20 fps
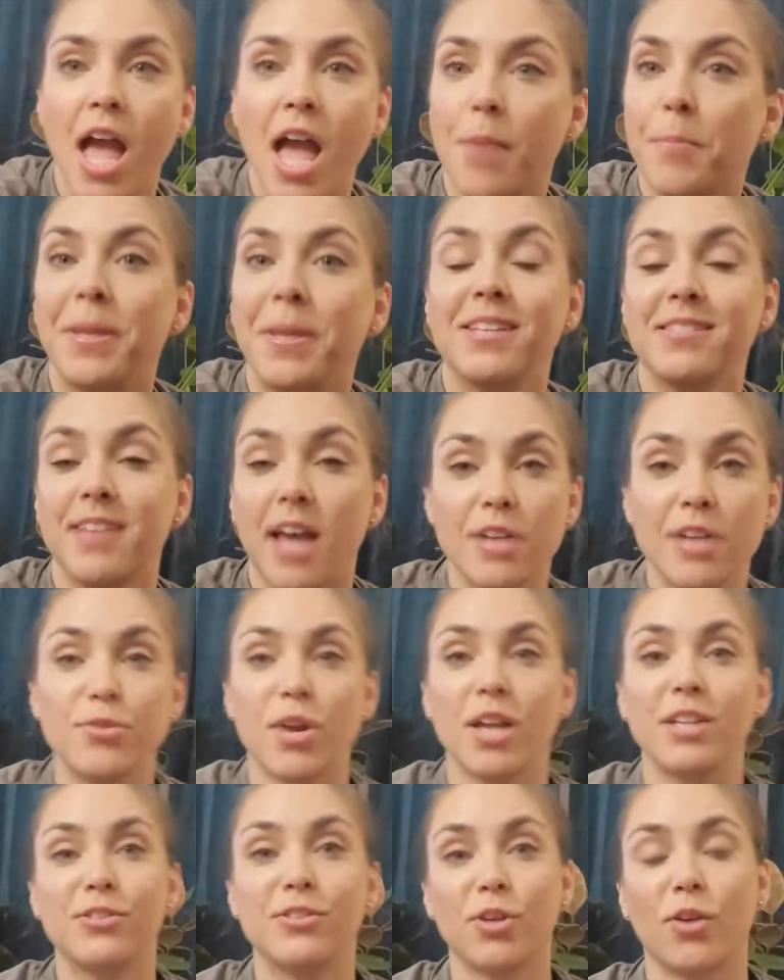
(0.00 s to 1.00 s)
Because I
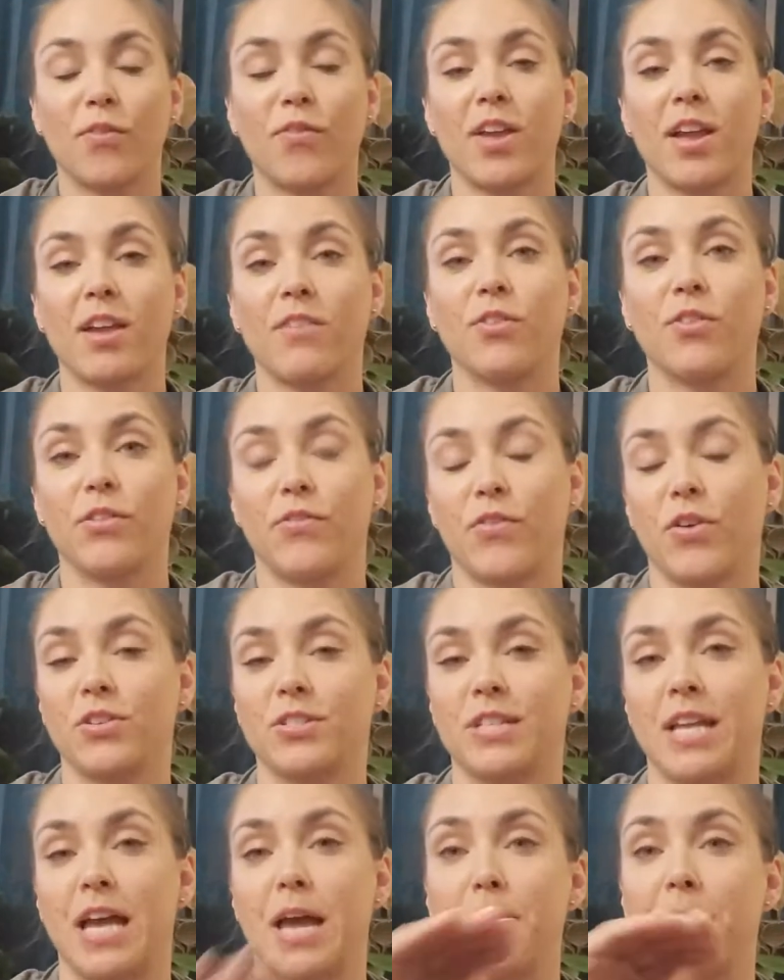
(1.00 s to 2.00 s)
tried surfing for the
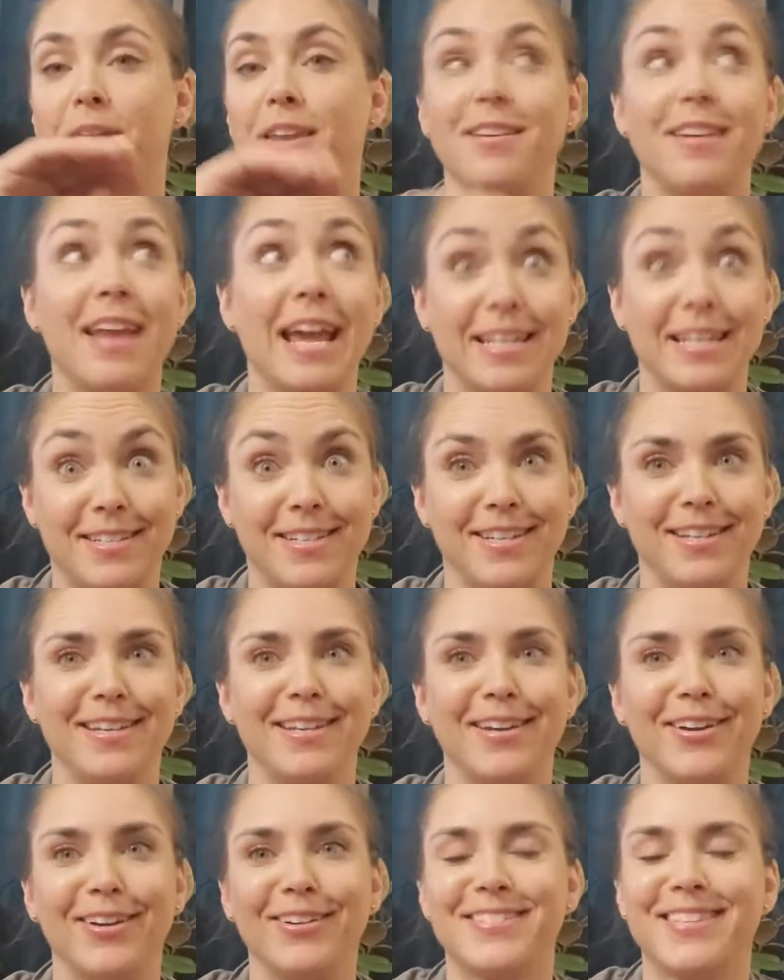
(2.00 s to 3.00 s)
first time in 19
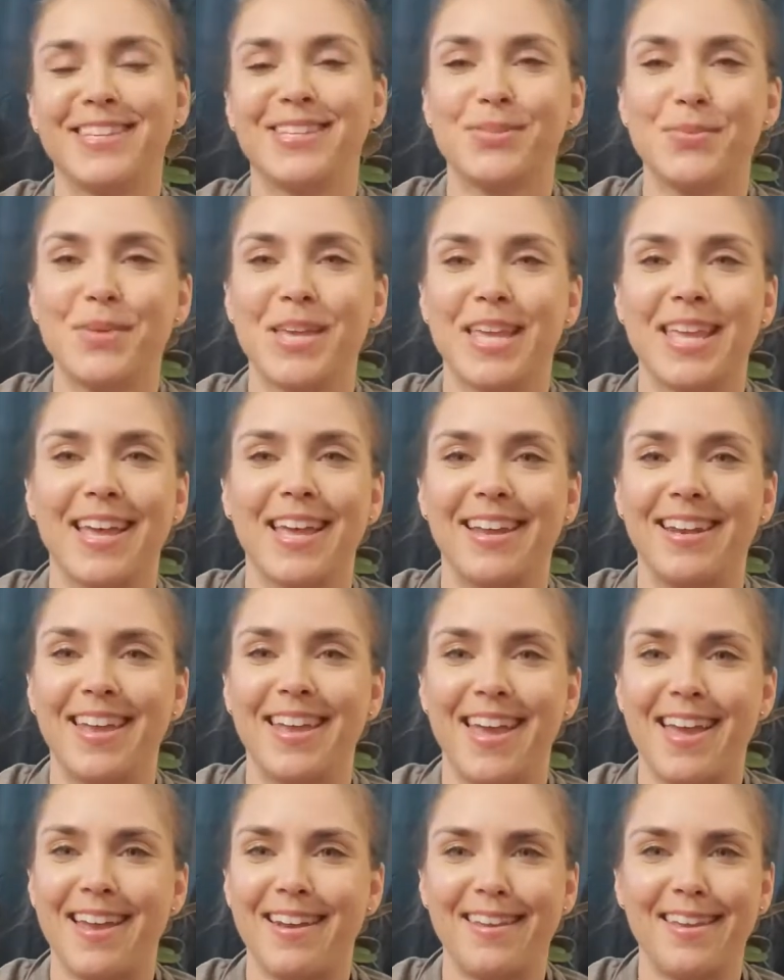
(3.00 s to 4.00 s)
years this weekend.
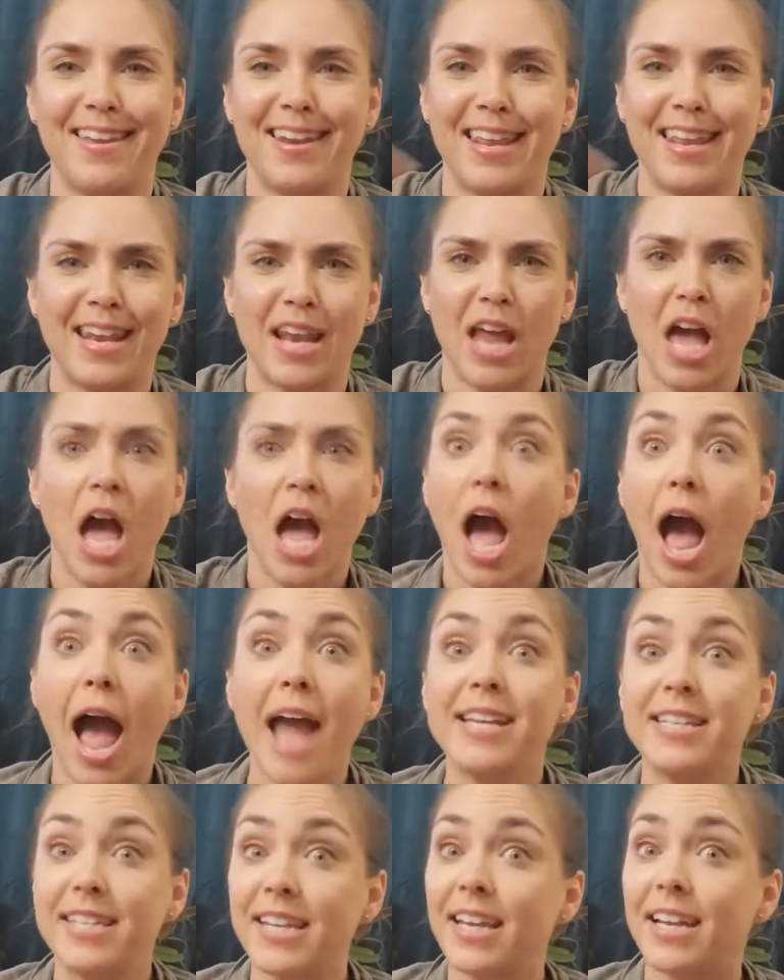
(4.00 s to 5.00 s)
And I
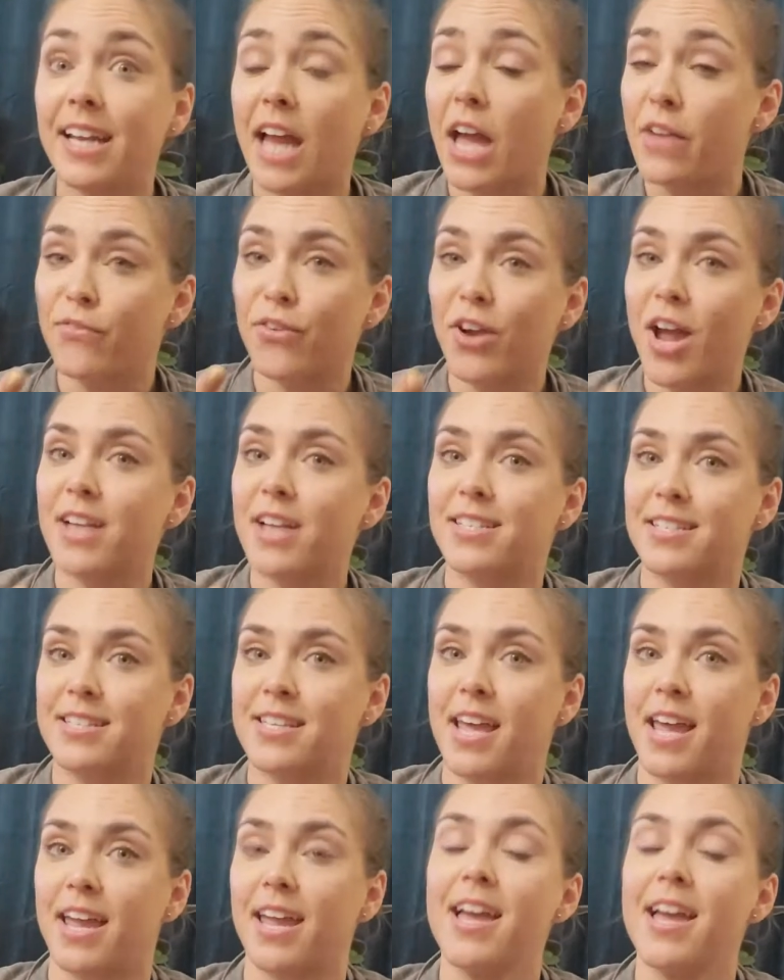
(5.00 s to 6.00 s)
forgot to
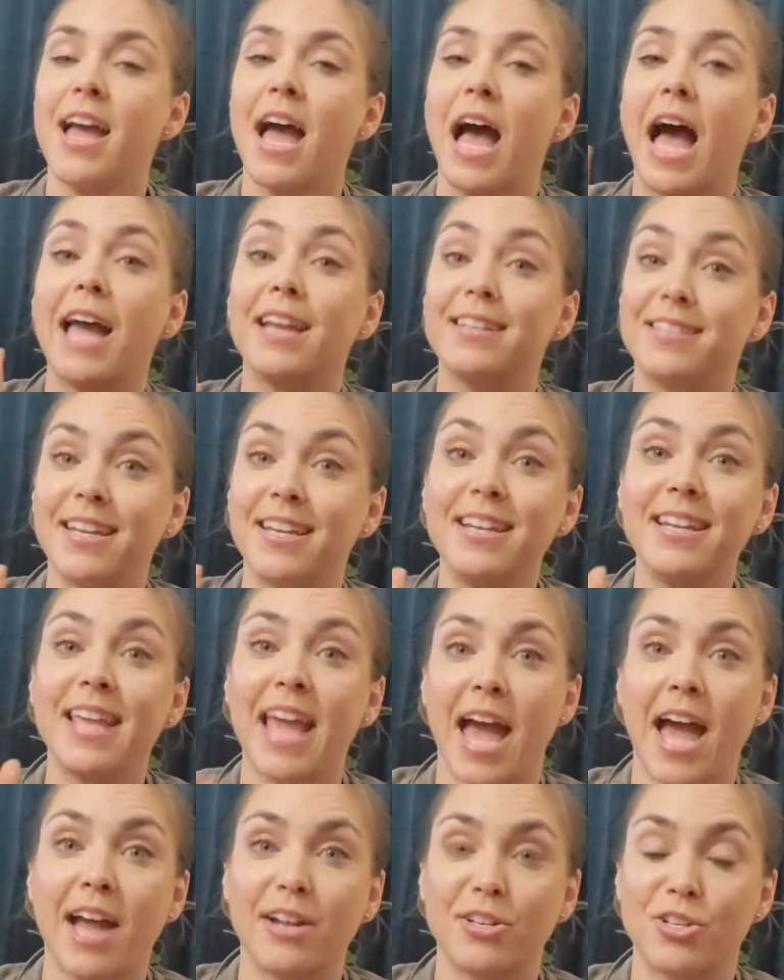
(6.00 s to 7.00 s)
say, I did
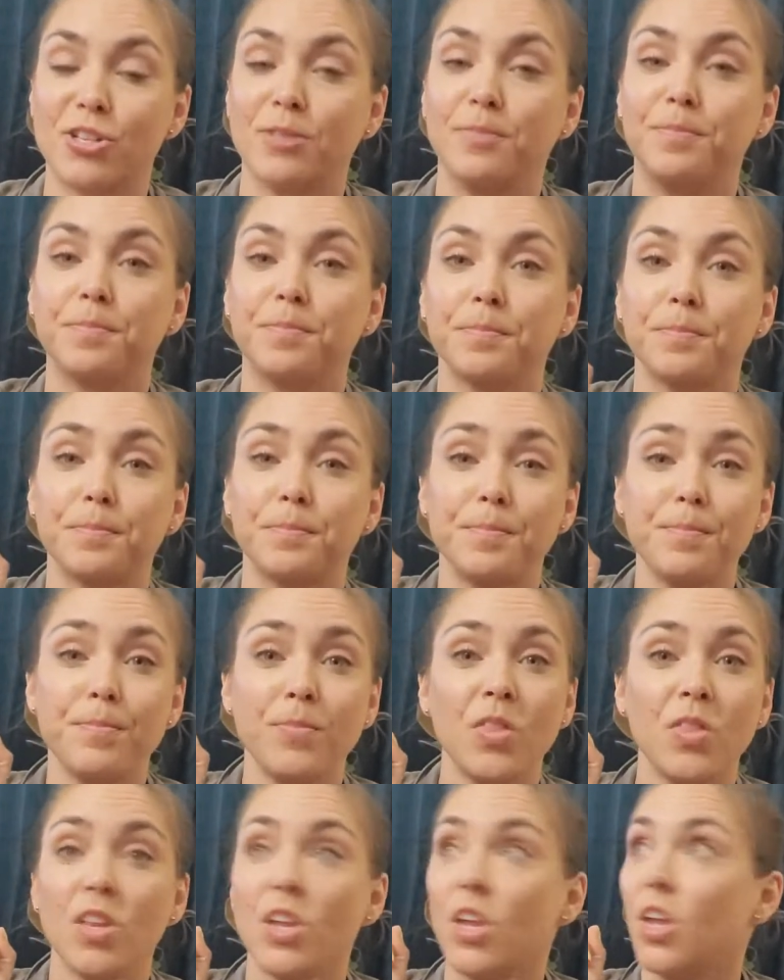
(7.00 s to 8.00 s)
catch
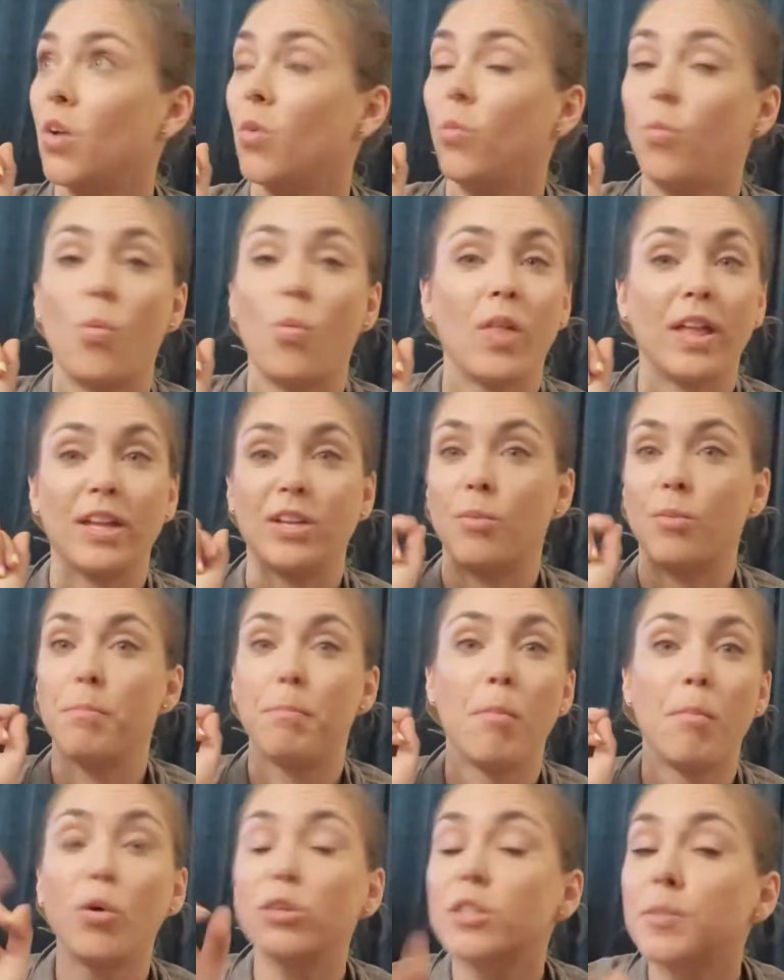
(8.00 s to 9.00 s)
like
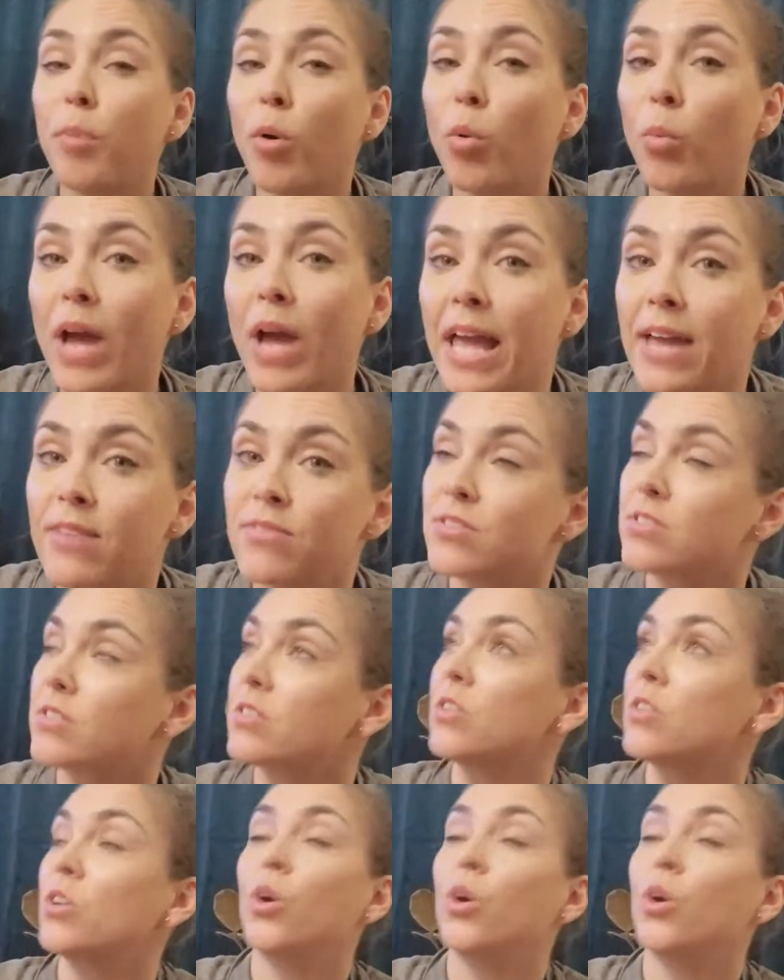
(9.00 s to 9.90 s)
multiple waves.